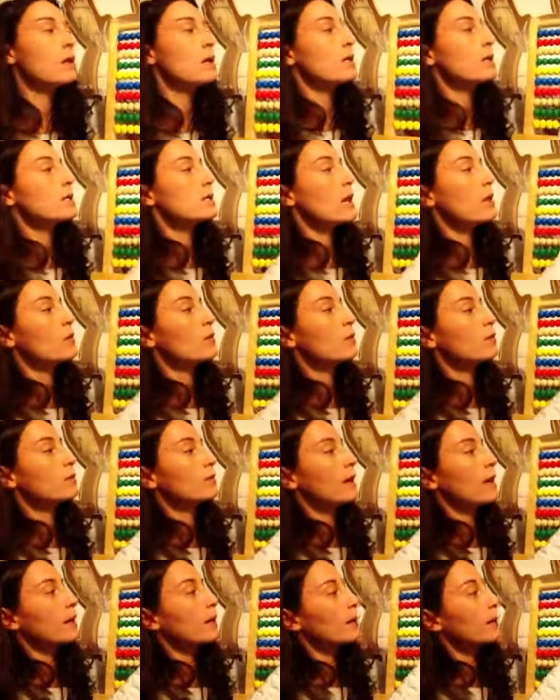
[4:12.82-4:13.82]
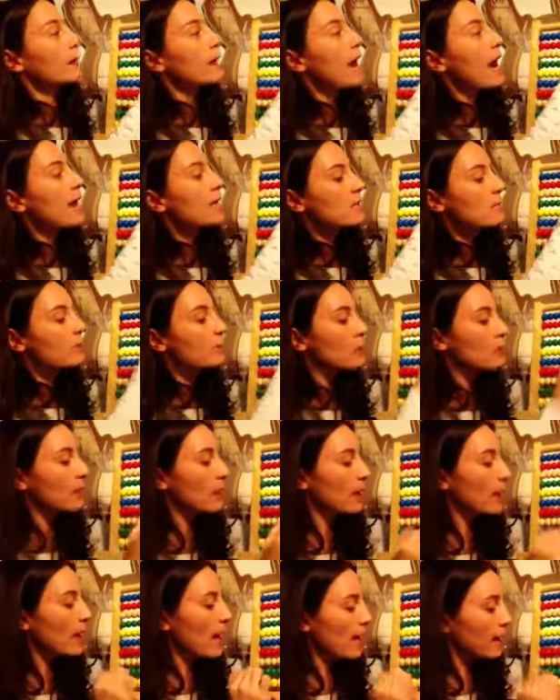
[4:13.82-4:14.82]
Slide over my last blue
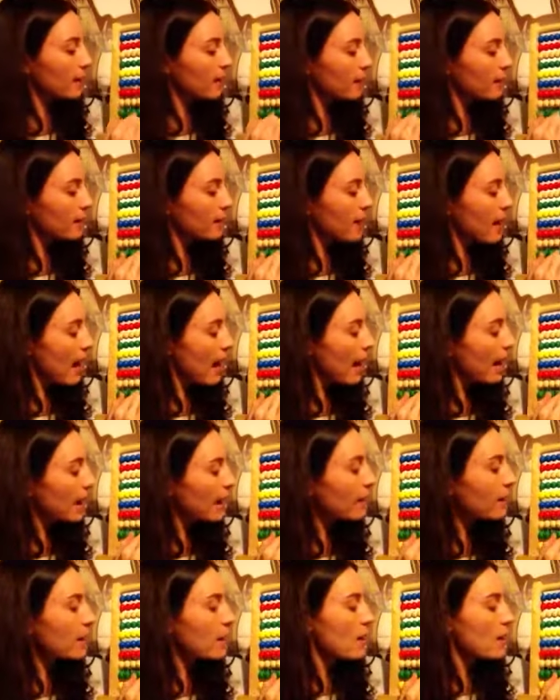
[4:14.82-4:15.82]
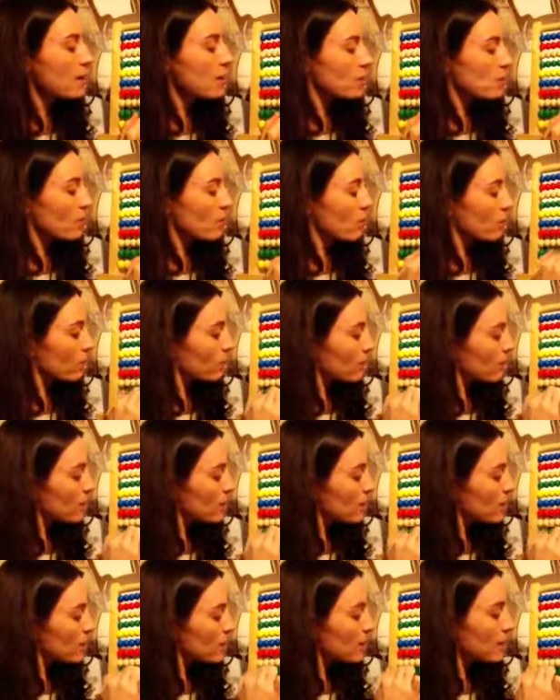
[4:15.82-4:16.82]
bead, I need 9, so
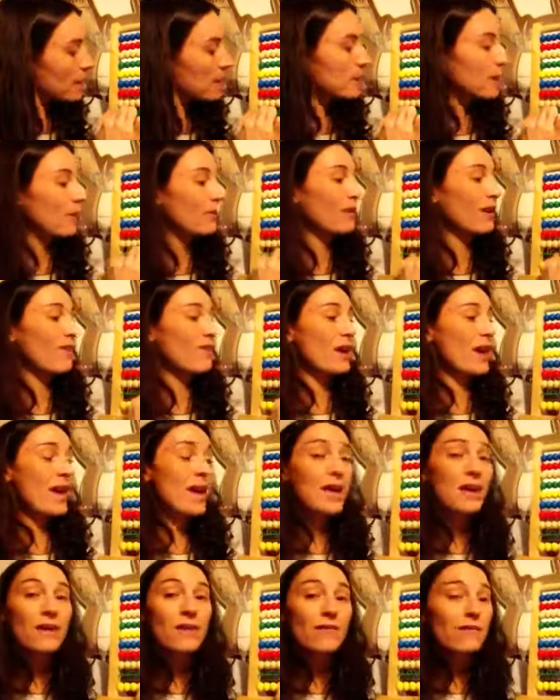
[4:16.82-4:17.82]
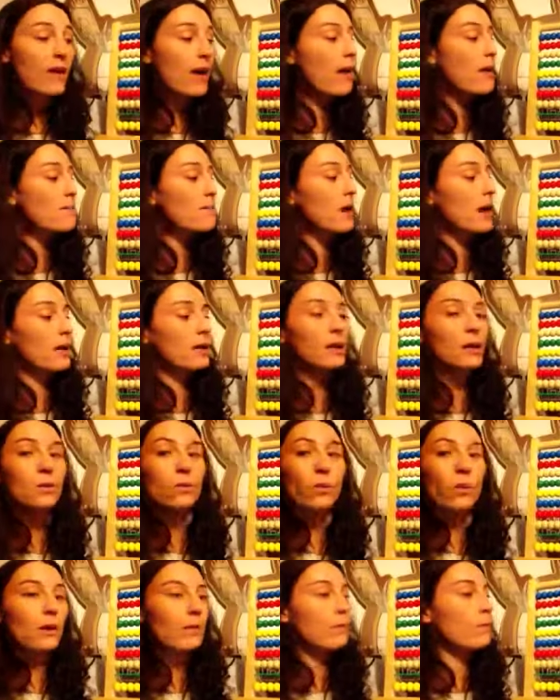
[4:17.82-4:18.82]
3, 6, I only have 8 of them, I need
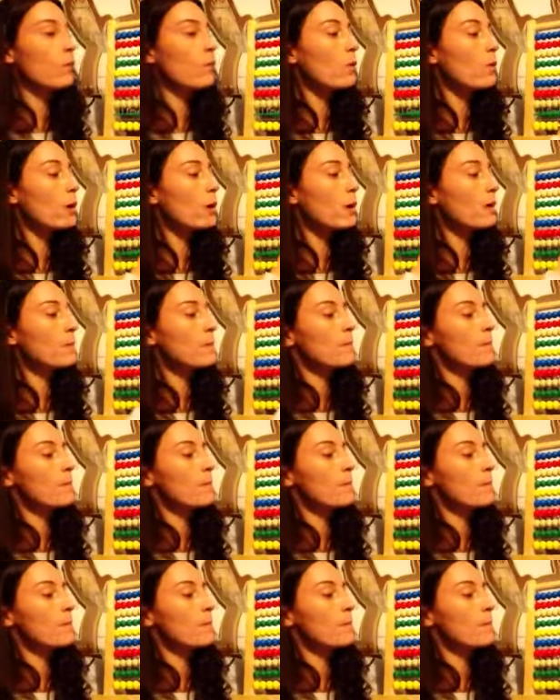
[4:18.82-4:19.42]
1 more.